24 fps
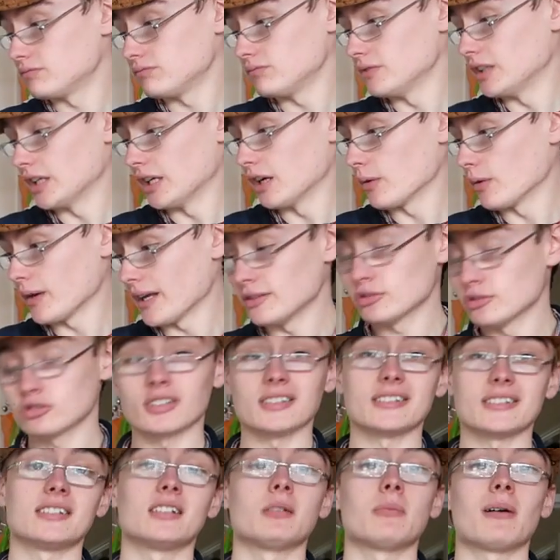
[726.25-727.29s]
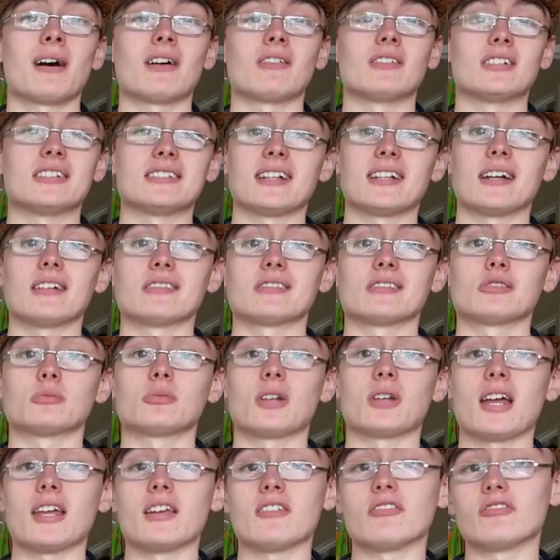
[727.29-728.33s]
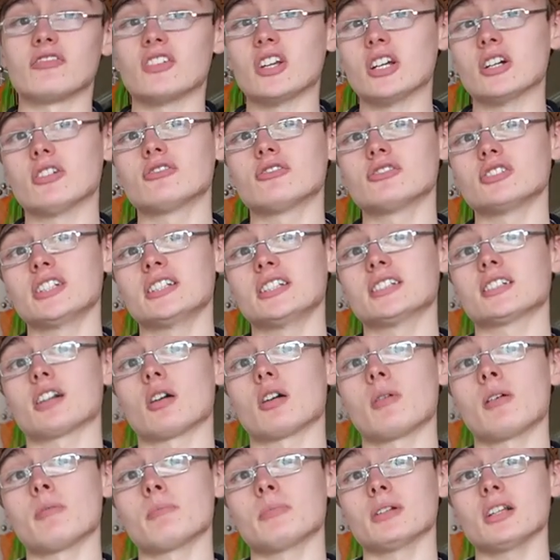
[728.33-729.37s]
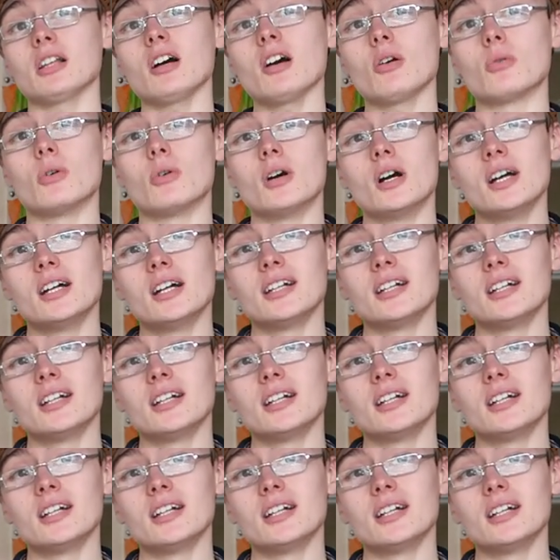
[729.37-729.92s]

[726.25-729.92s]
you know, interesting about this sales update, feel free to comment below.